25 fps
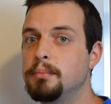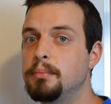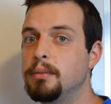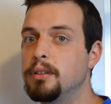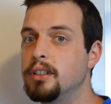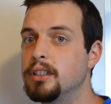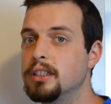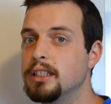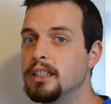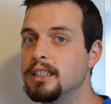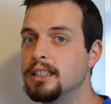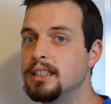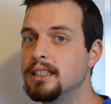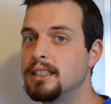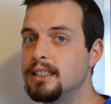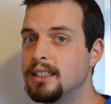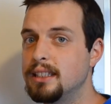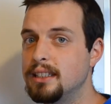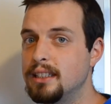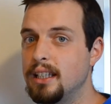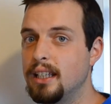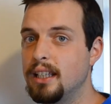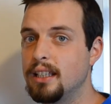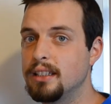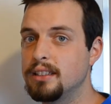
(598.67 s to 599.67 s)
because it's
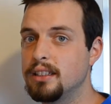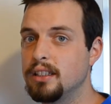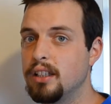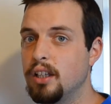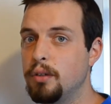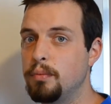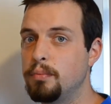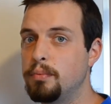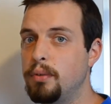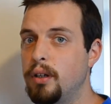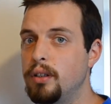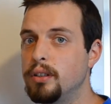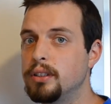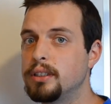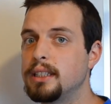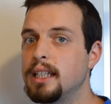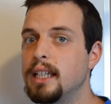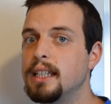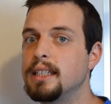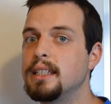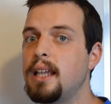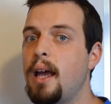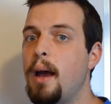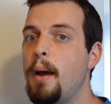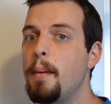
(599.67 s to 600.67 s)
a slow process,